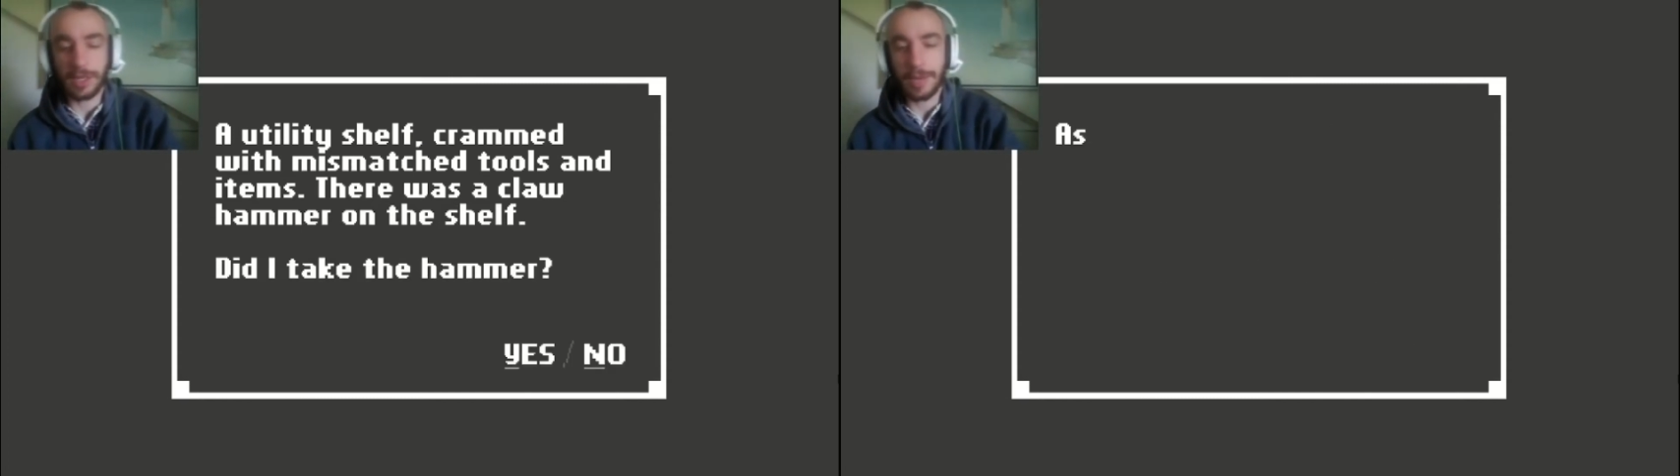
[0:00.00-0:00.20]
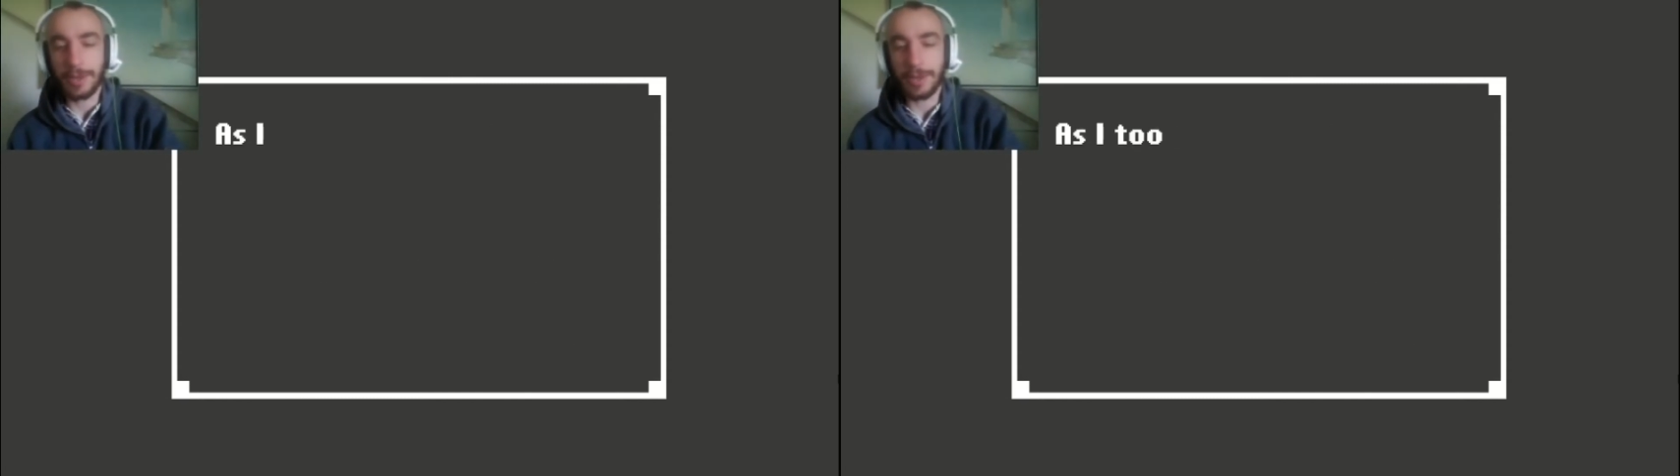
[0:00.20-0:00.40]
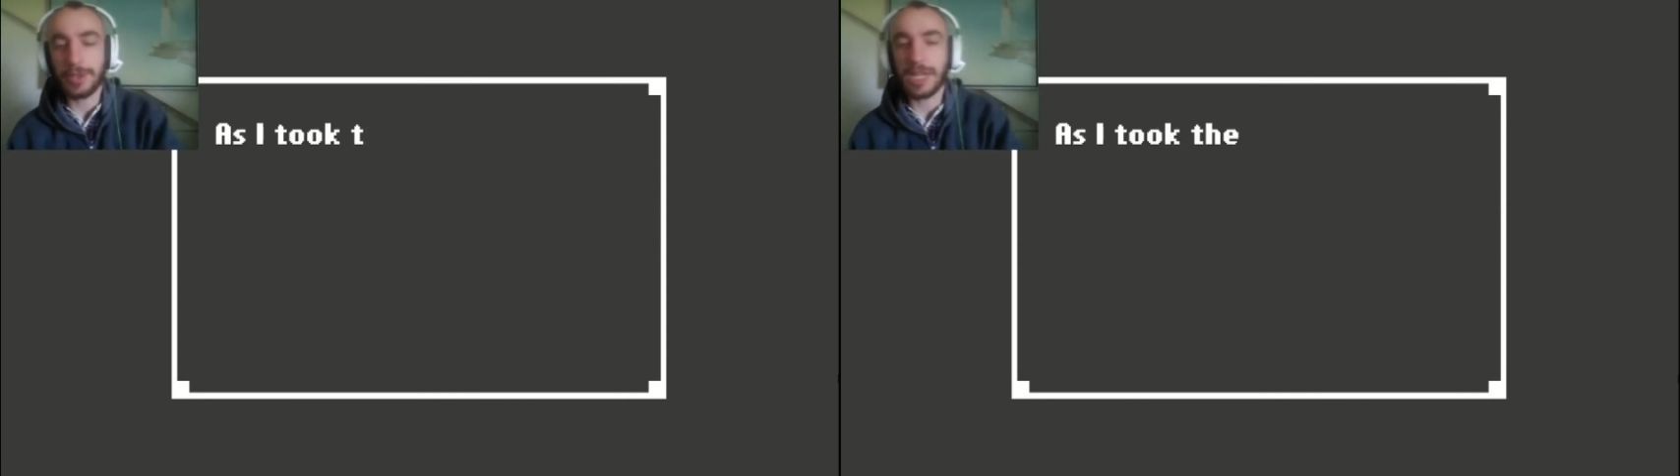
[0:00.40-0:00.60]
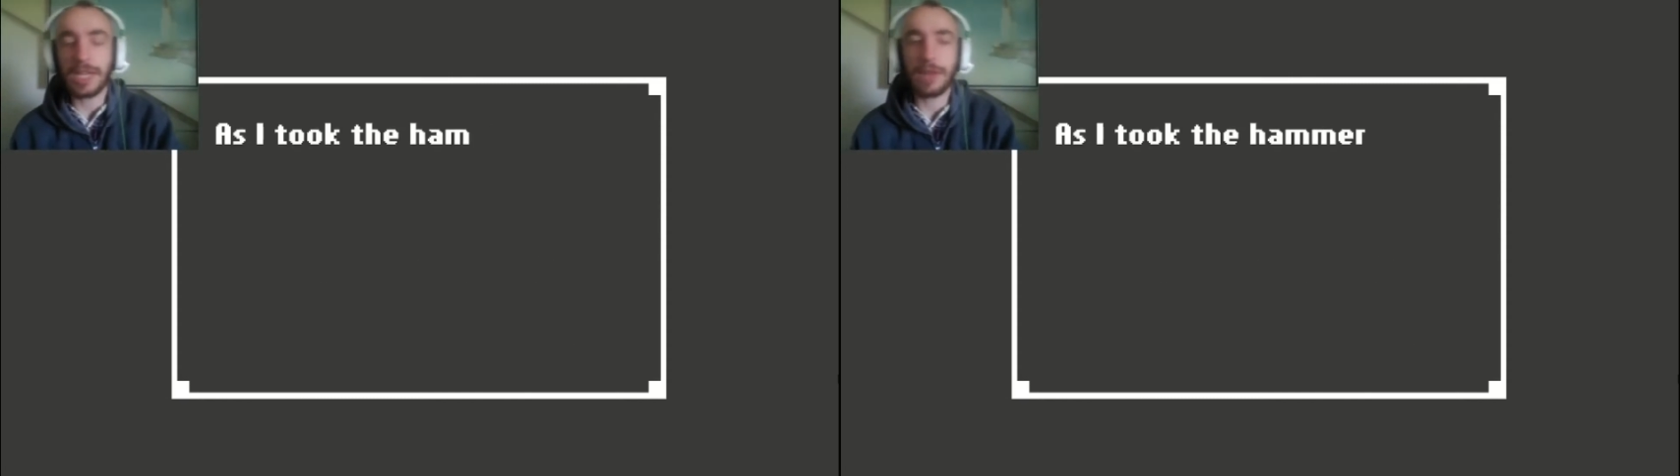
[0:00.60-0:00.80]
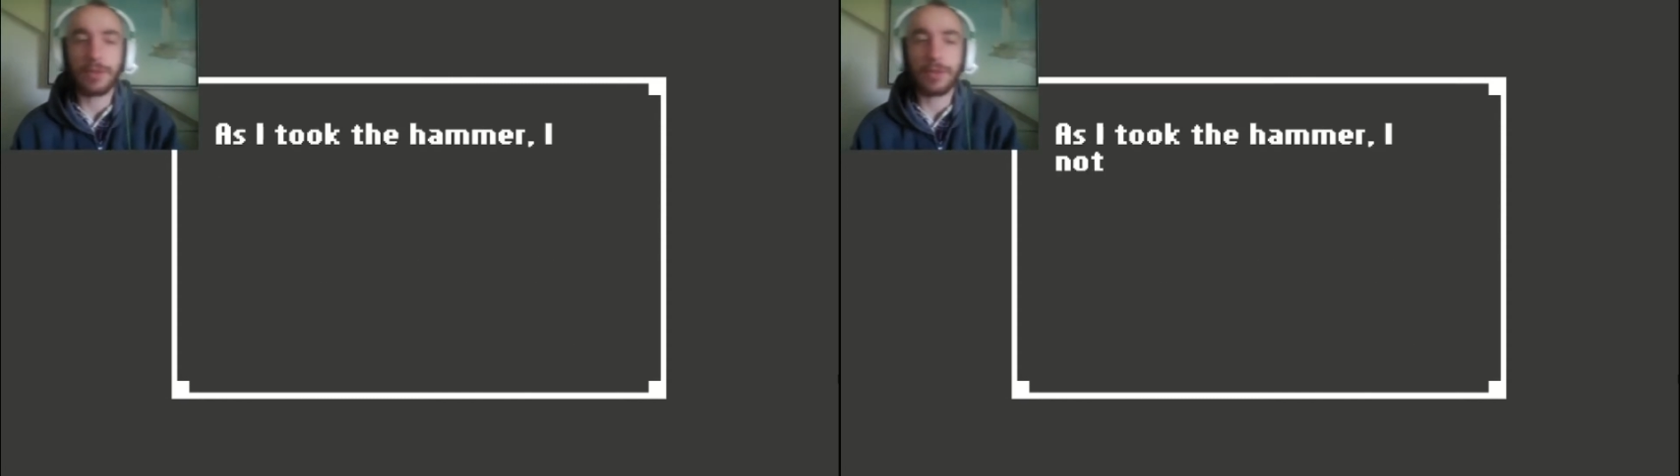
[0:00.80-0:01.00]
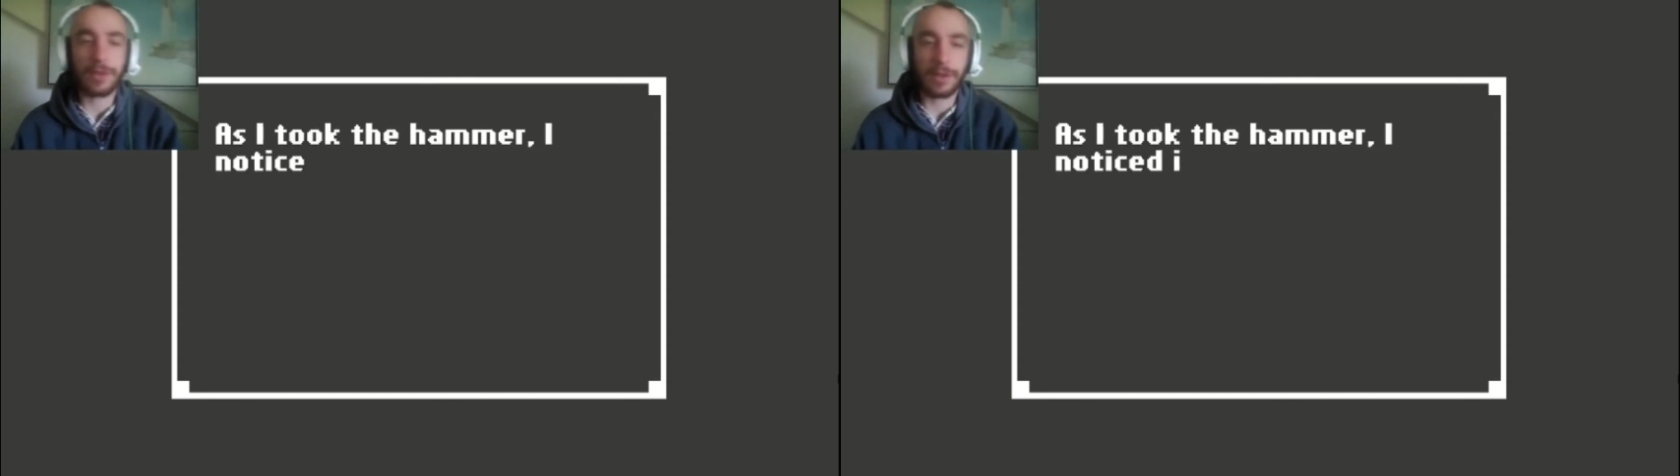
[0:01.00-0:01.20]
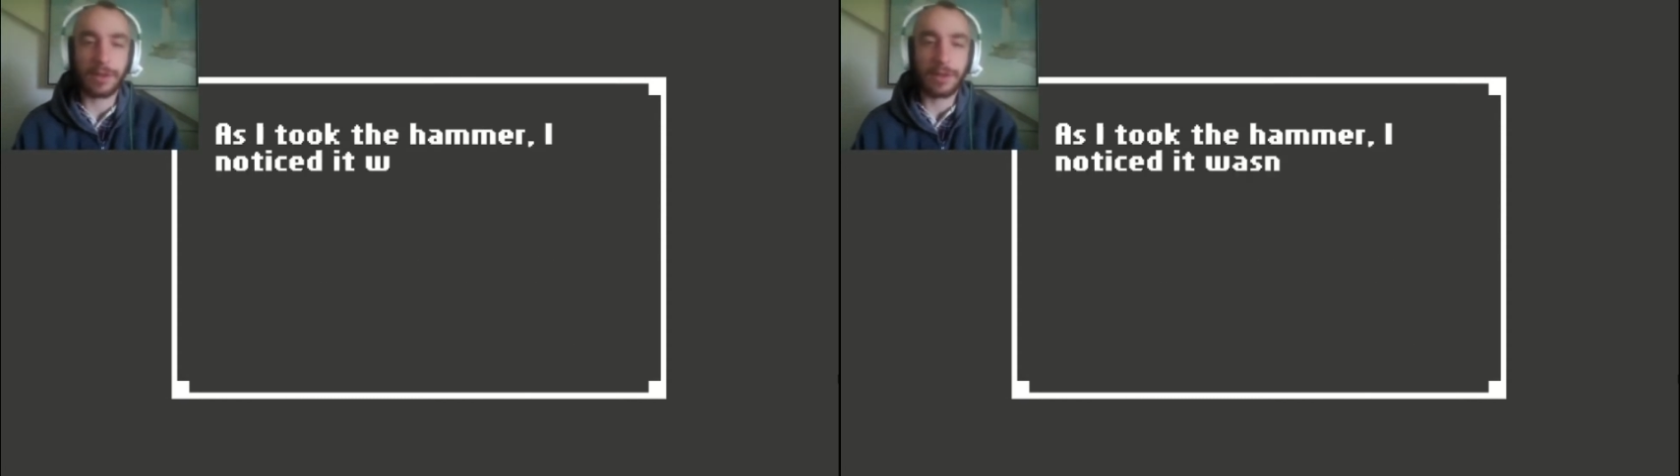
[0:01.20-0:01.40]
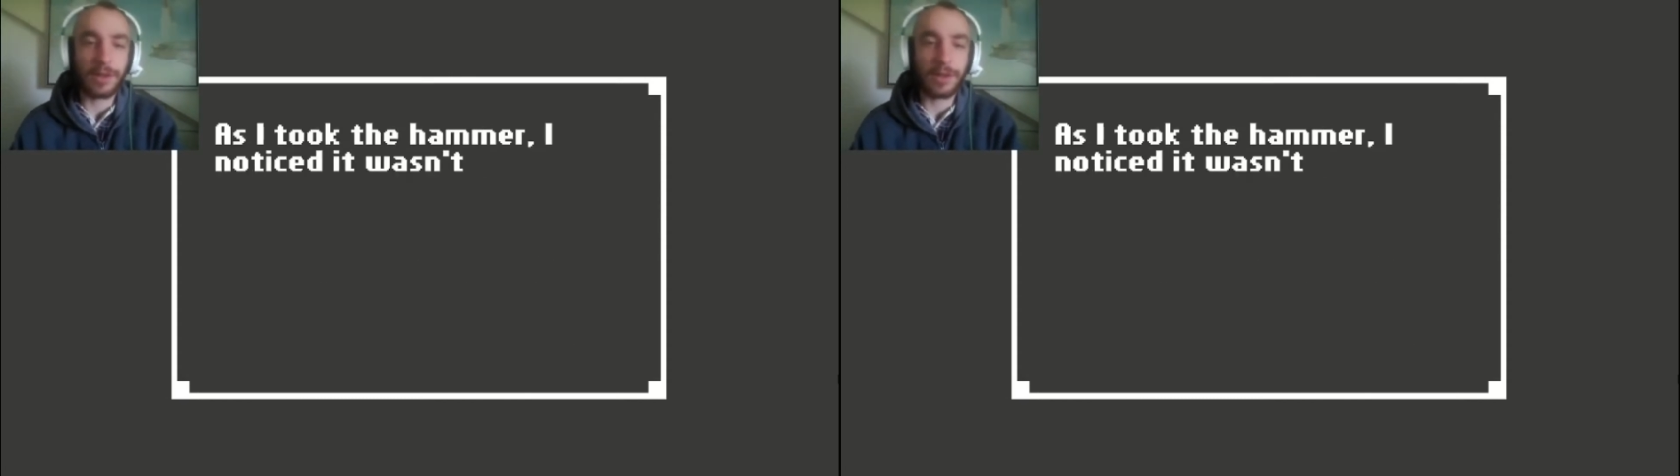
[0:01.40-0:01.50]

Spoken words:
the hammer? You take everything.